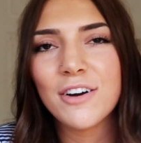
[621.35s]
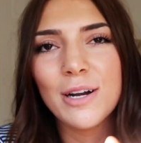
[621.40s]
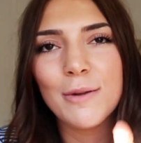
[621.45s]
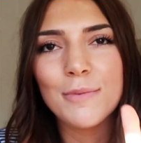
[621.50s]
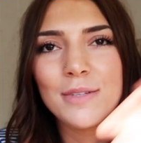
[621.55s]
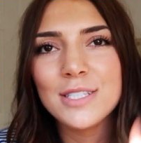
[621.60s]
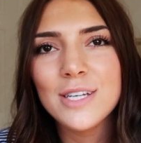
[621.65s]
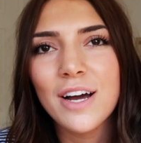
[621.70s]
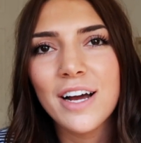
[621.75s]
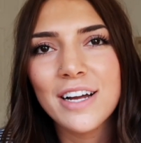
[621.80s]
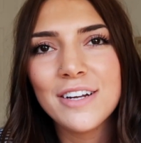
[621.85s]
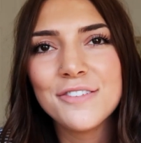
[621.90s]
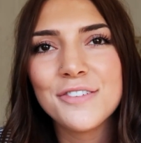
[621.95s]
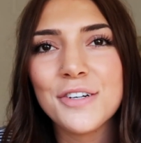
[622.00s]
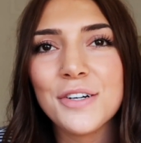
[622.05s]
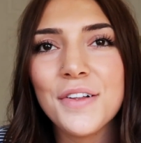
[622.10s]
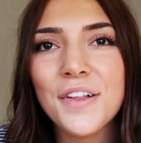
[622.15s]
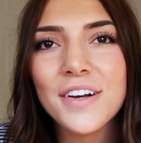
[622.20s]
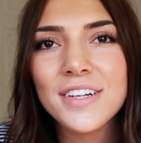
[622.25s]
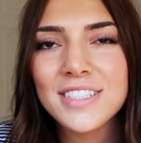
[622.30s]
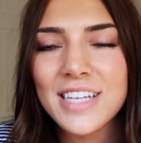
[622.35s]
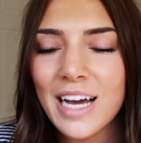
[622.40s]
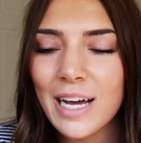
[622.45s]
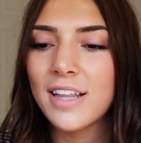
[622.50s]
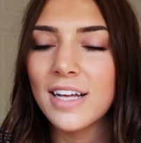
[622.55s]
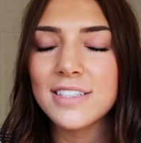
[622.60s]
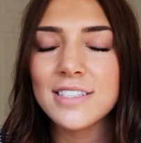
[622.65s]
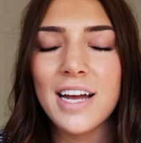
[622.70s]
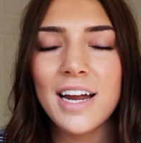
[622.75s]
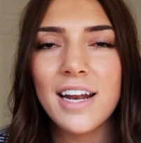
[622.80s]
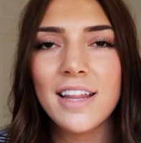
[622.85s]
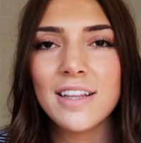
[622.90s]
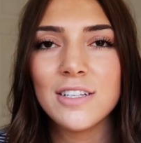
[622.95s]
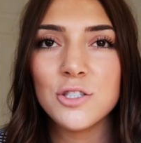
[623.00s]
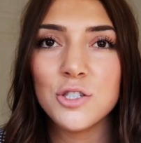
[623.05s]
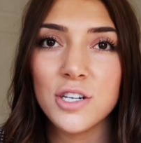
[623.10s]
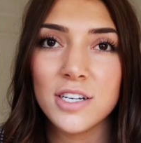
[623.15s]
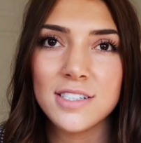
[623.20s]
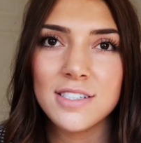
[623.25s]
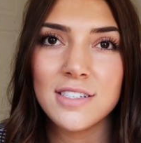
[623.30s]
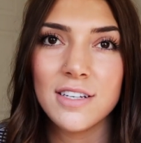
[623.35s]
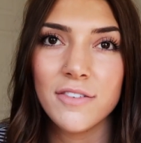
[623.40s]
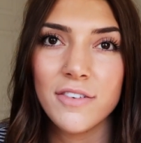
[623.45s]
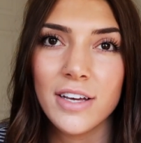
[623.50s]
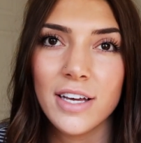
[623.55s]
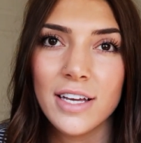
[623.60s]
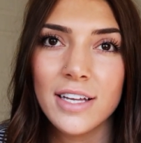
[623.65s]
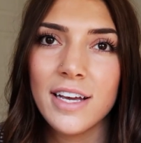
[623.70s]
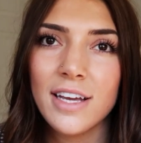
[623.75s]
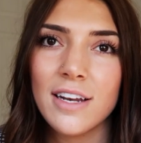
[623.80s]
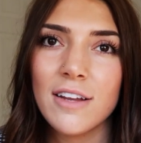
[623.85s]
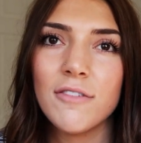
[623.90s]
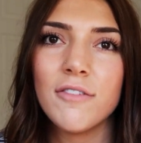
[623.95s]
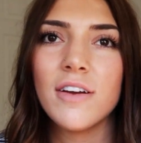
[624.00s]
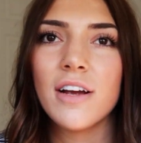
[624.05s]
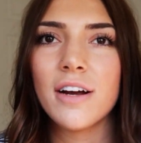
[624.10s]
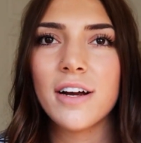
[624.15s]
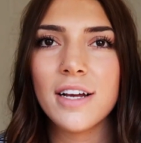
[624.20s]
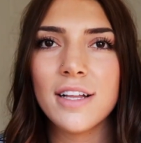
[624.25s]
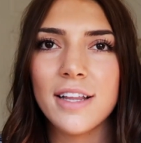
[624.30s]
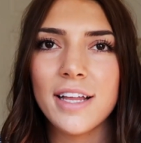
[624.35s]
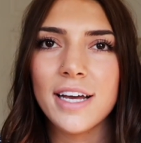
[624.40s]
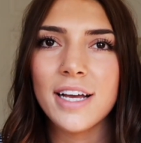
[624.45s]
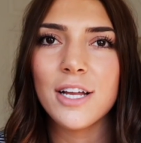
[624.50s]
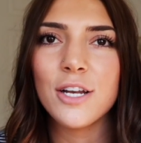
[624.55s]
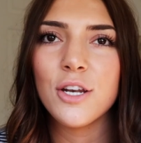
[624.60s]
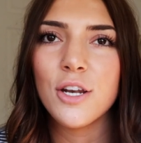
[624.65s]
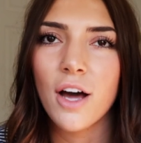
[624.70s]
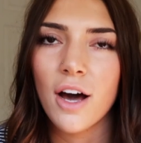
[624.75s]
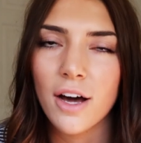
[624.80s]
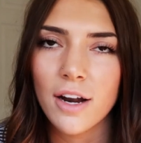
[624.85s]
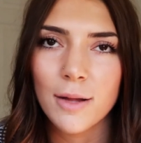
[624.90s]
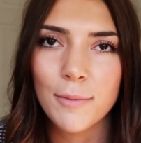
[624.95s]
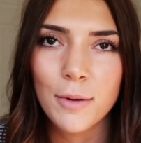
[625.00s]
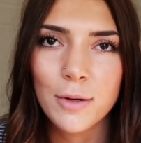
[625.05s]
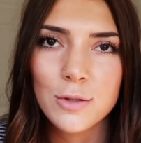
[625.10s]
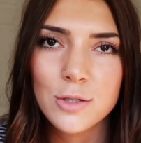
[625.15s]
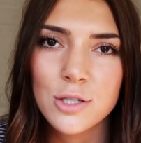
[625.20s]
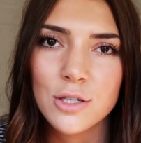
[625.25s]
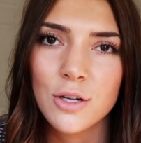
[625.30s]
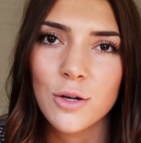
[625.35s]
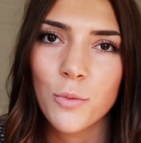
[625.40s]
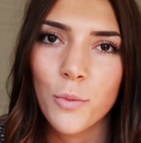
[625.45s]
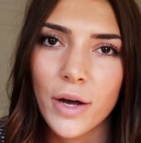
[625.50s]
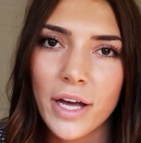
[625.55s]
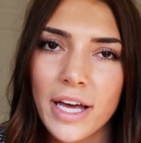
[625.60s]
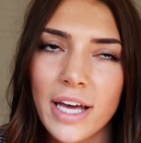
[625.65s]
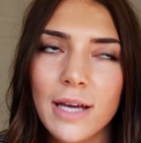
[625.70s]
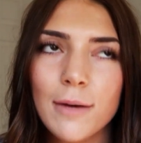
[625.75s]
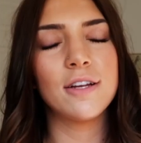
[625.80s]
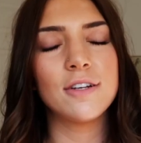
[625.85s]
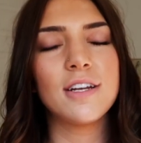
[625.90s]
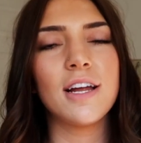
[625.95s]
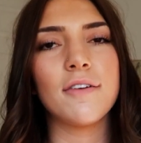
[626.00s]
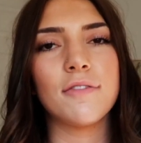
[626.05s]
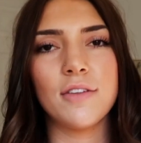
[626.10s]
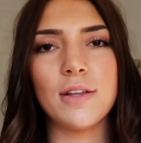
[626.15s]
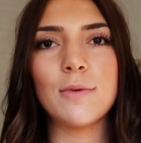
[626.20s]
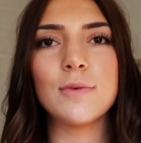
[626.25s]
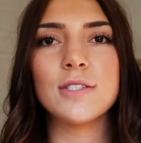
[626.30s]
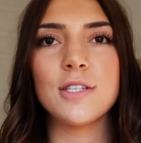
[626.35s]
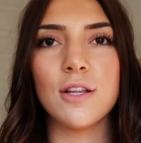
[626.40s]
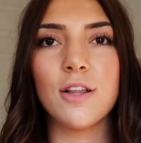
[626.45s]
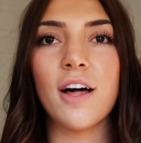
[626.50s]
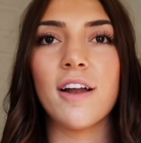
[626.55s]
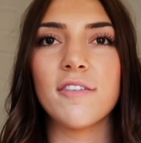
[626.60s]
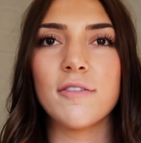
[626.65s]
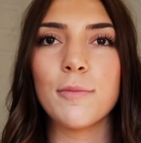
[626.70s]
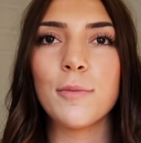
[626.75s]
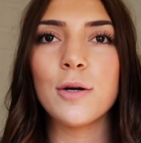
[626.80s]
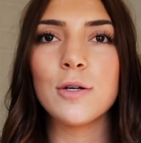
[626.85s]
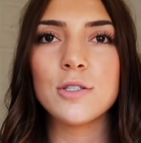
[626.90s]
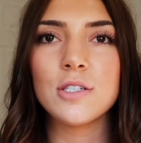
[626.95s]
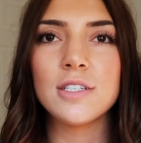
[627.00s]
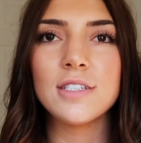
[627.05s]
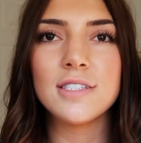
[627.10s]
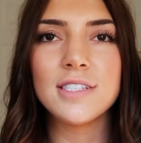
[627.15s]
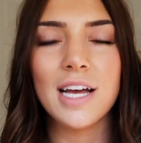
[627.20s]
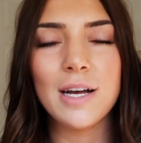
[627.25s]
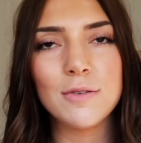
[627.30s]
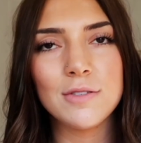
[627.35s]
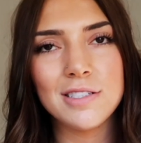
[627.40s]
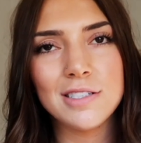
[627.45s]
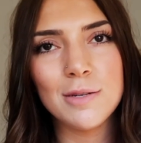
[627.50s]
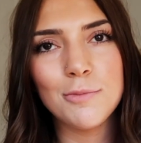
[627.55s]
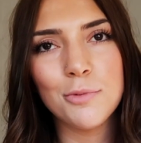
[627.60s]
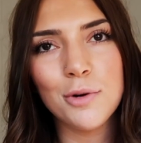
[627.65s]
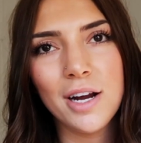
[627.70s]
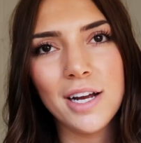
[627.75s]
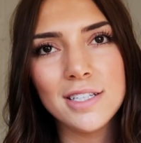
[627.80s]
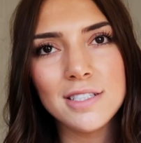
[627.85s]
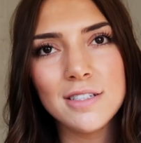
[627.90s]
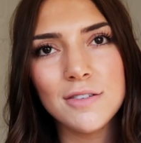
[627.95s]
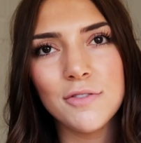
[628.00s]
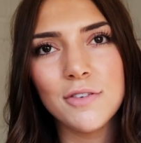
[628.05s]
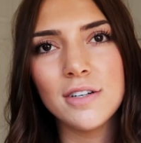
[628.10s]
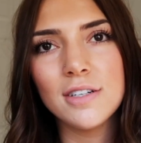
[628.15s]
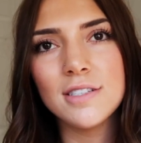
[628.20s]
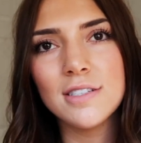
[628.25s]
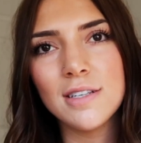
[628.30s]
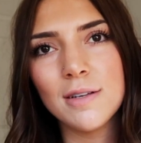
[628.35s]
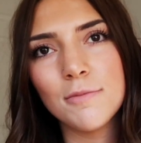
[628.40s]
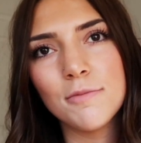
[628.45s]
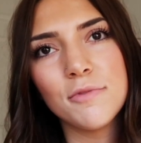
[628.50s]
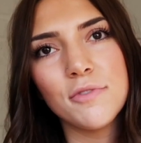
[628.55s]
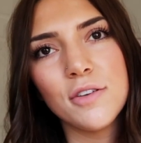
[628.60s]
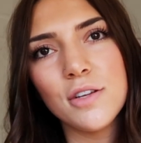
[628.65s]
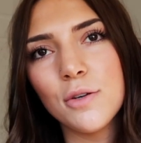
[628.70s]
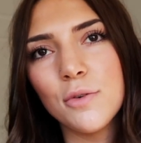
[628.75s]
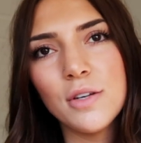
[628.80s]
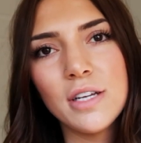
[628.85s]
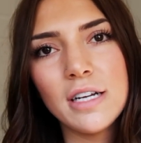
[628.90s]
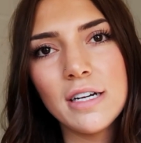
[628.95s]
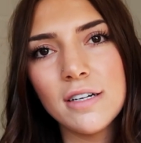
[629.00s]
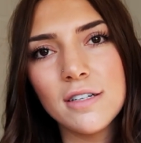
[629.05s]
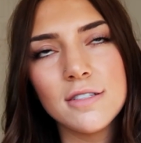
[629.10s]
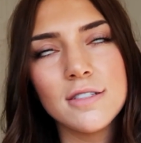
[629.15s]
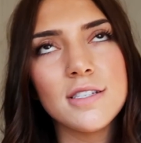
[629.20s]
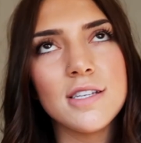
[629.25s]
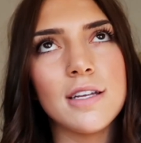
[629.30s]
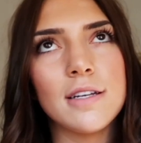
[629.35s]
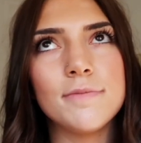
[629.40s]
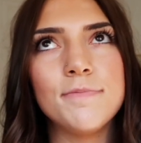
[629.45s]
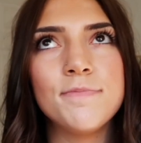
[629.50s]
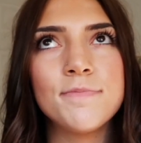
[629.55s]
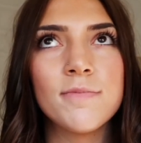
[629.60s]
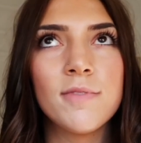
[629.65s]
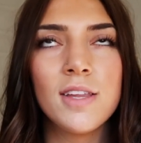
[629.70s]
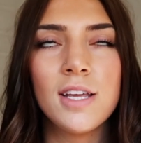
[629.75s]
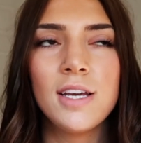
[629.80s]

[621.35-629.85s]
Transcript: already been talking for a long time. That's kind of the gist of it, in a very like non-emotional way. There definitely was a lot of emotions. I was depressed for some few years and